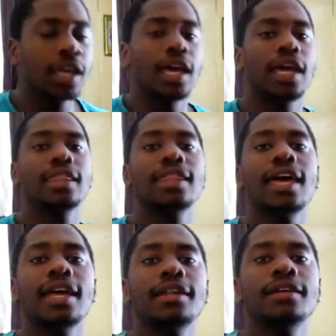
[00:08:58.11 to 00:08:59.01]
And
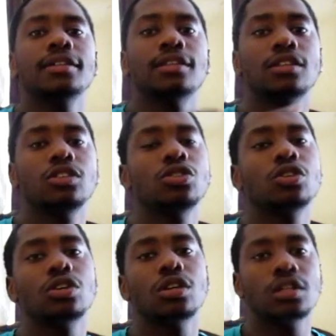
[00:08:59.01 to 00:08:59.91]
then,
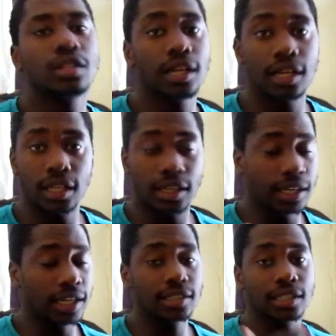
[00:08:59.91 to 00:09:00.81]
the
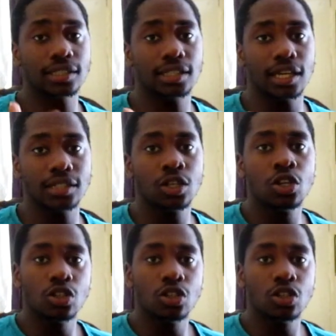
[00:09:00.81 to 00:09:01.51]
next exercise